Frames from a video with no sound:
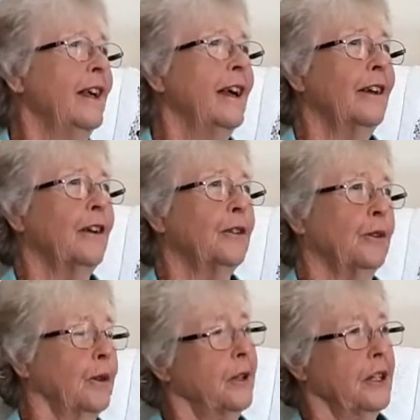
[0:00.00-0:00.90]
And I
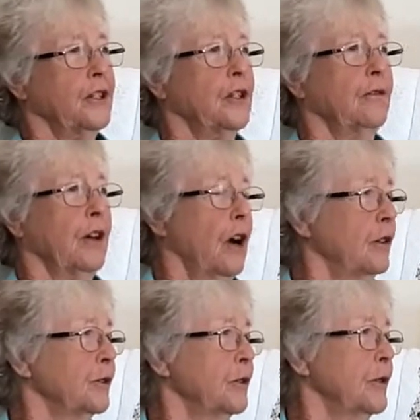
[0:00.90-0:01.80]
thought, oh, that's different,
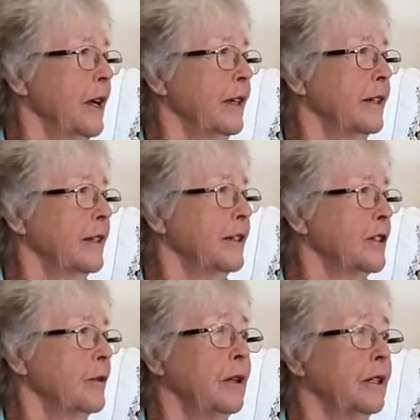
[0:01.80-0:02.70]
I'll do that. And
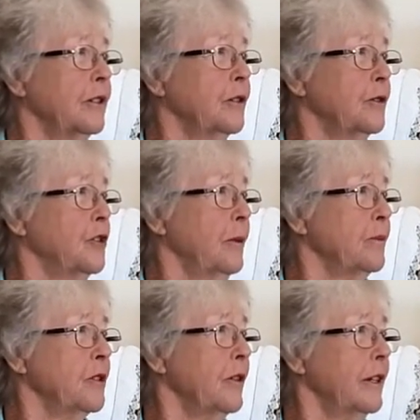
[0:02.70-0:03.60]
so I just jumped
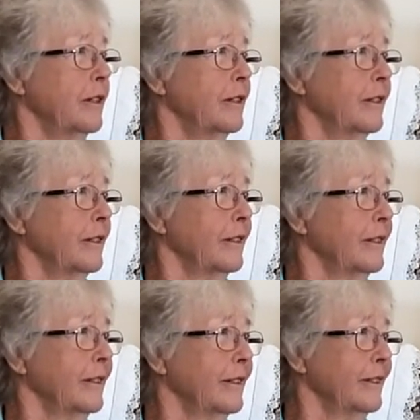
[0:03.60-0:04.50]
straight into
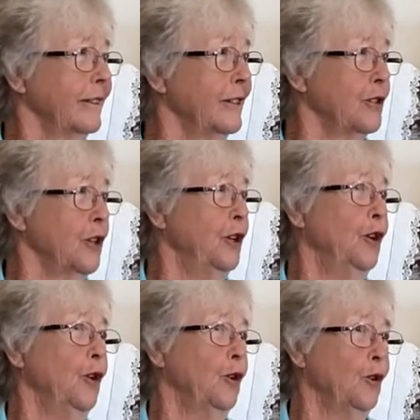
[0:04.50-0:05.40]
this
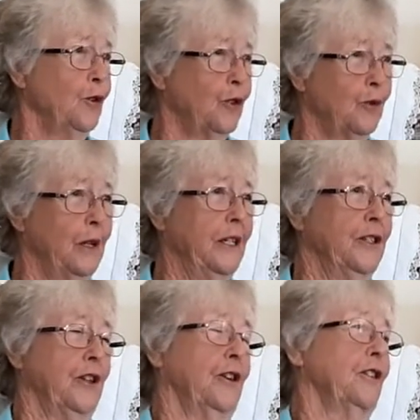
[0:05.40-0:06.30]
huge queen
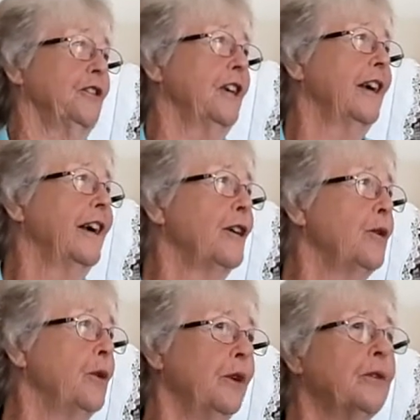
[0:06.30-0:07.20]
size
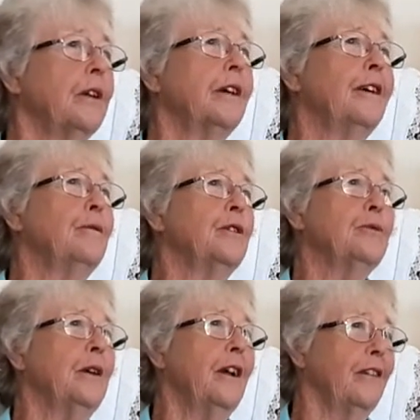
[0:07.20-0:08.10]
quilt, which
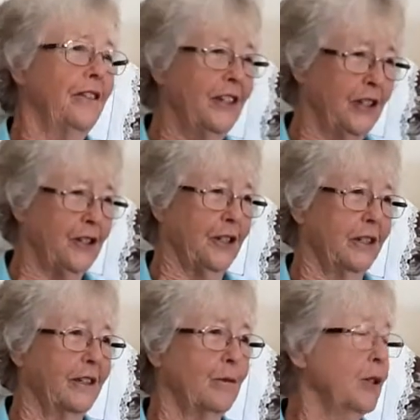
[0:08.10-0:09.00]
when I finished
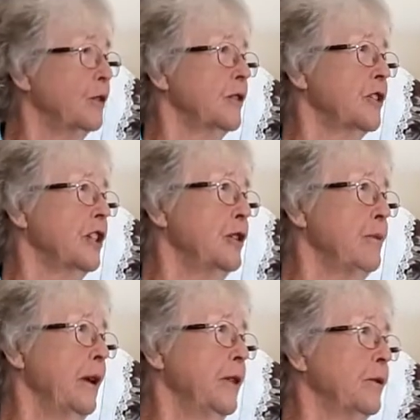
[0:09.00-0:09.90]
it, we couldn't sleep
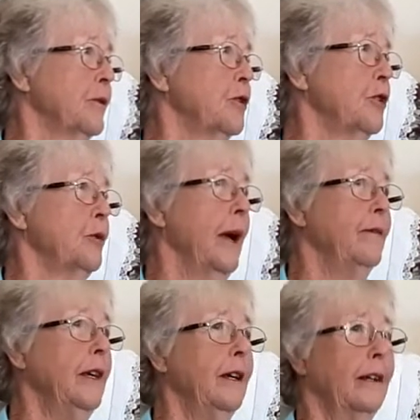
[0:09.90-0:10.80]
under, it was too
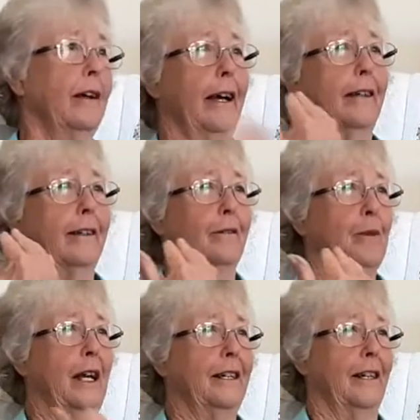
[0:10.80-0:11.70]
heavy, and
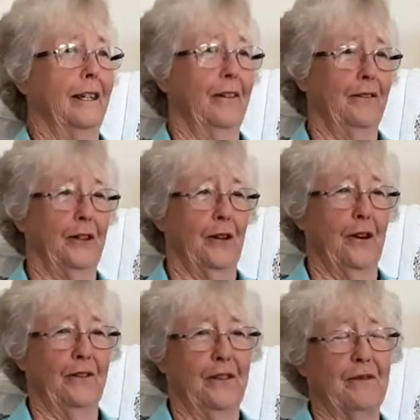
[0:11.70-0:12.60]
we had to lift it
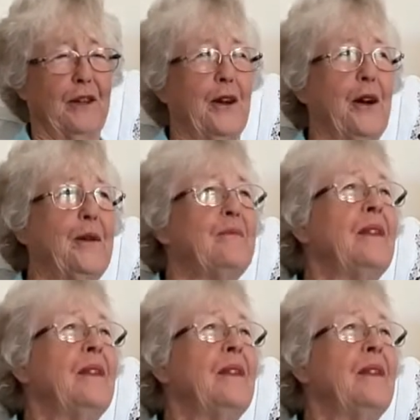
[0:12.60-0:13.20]
off every night.